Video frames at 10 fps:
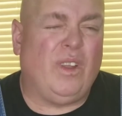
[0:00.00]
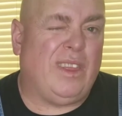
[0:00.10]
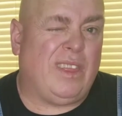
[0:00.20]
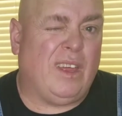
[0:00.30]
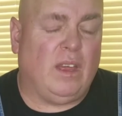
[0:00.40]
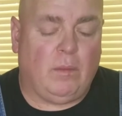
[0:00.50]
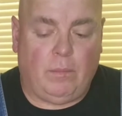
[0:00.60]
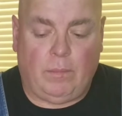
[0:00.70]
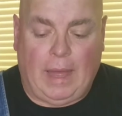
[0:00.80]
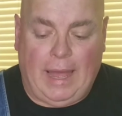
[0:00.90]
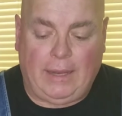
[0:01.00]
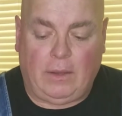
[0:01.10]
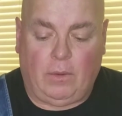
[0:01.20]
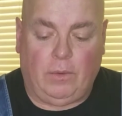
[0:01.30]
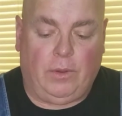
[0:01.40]
of thumb, I
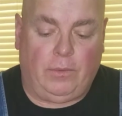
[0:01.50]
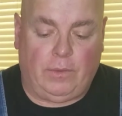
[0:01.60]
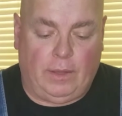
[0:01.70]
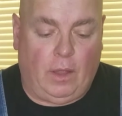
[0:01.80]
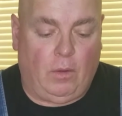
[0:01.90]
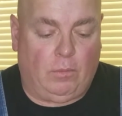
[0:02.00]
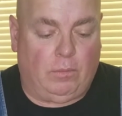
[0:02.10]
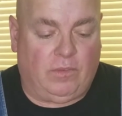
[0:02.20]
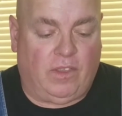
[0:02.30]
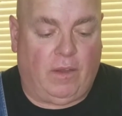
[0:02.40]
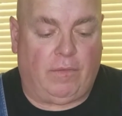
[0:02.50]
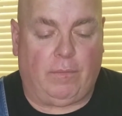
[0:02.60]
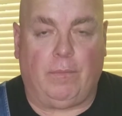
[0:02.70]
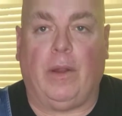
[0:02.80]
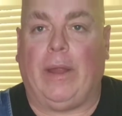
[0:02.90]
don't usually load stuff
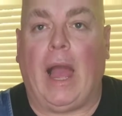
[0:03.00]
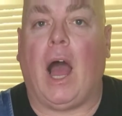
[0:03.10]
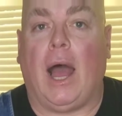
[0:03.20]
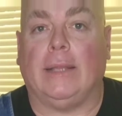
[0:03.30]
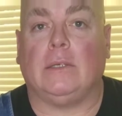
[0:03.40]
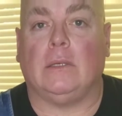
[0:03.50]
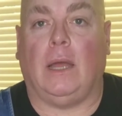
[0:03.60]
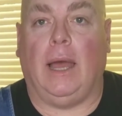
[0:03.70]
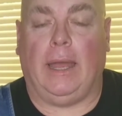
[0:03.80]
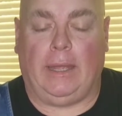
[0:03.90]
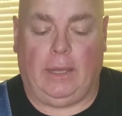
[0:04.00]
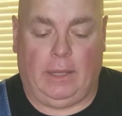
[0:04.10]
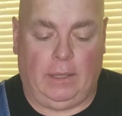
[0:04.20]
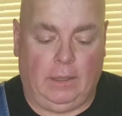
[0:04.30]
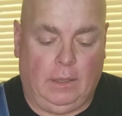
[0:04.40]
very hot.
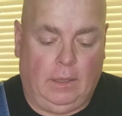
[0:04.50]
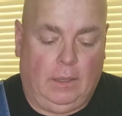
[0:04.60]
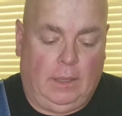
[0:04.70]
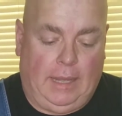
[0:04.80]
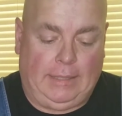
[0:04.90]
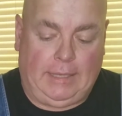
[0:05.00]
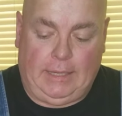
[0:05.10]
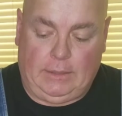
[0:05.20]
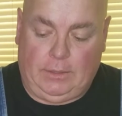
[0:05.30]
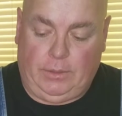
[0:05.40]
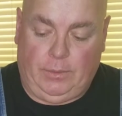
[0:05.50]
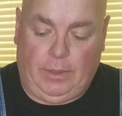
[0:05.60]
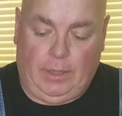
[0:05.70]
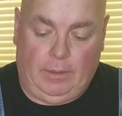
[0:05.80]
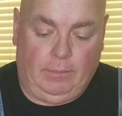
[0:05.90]
I tend
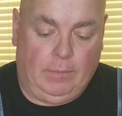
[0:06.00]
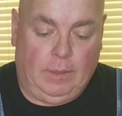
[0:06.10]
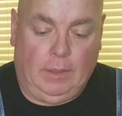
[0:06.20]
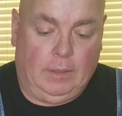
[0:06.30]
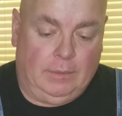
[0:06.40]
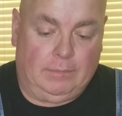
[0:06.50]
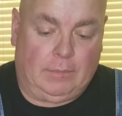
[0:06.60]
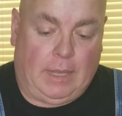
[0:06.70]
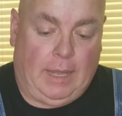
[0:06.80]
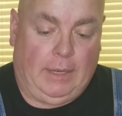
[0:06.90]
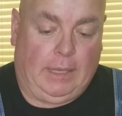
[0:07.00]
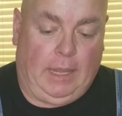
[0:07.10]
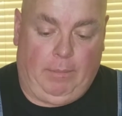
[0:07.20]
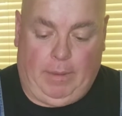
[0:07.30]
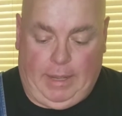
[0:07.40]
to kind of
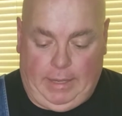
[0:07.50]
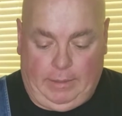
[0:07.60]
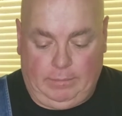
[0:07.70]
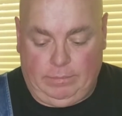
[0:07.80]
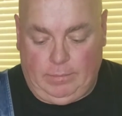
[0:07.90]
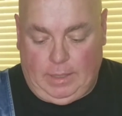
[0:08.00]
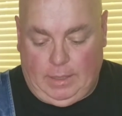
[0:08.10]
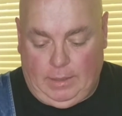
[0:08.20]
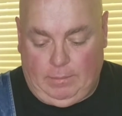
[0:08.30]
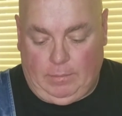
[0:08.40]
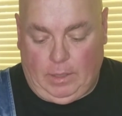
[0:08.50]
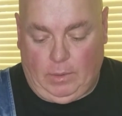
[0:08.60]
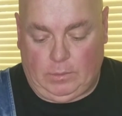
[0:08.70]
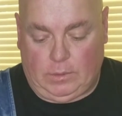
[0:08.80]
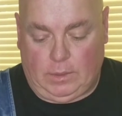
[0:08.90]
keep my
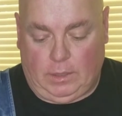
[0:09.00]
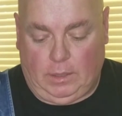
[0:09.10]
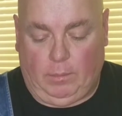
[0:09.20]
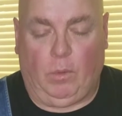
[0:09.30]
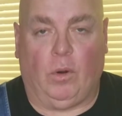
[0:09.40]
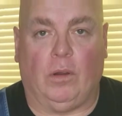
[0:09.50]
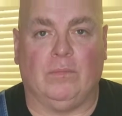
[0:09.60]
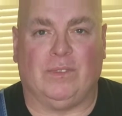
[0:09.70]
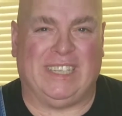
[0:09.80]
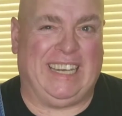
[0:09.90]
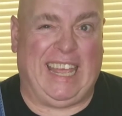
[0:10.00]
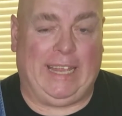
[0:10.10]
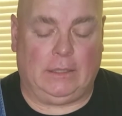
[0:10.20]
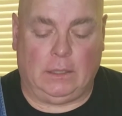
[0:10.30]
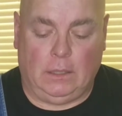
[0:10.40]
loads a little more
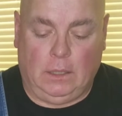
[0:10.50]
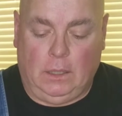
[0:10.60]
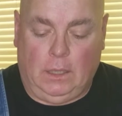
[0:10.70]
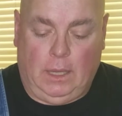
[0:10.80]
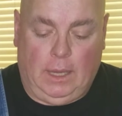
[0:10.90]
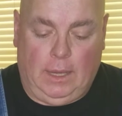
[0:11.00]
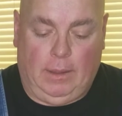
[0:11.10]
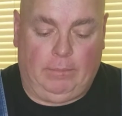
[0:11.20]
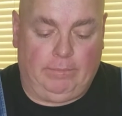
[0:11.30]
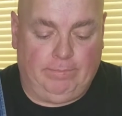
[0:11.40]
sedate. I